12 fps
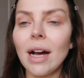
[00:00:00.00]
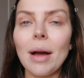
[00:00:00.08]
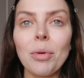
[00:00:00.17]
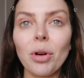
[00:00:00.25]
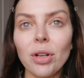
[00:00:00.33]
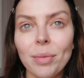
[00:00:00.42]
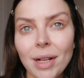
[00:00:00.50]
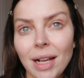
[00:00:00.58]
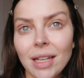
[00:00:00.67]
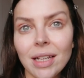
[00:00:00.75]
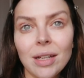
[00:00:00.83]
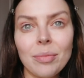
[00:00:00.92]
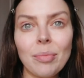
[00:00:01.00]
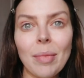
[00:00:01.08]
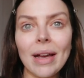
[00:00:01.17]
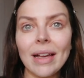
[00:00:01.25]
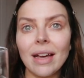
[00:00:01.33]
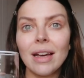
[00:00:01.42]
I'm not going to be like
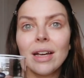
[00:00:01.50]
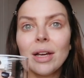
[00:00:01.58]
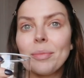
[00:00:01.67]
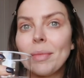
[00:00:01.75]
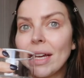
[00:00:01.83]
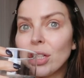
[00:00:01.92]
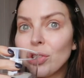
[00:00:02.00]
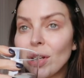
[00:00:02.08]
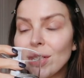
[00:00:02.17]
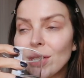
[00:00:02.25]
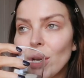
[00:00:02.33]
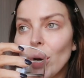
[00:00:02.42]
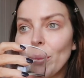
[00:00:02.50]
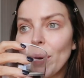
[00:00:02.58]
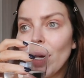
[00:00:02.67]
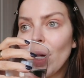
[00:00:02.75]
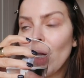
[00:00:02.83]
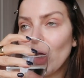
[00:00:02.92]
mega dressed up.
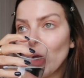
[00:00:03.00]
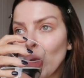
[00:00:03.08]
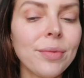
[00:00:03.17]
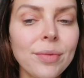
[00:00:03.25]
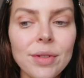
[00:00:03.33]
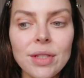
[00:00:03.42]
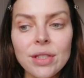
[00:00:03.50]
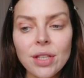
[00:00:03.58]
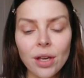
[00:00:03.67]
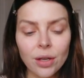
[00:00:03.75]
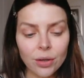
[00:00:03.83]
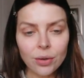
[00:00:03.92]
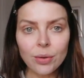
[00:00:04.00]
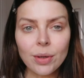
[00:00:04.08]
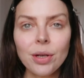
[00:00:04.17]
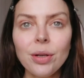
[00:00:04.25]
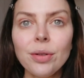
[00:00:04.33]
So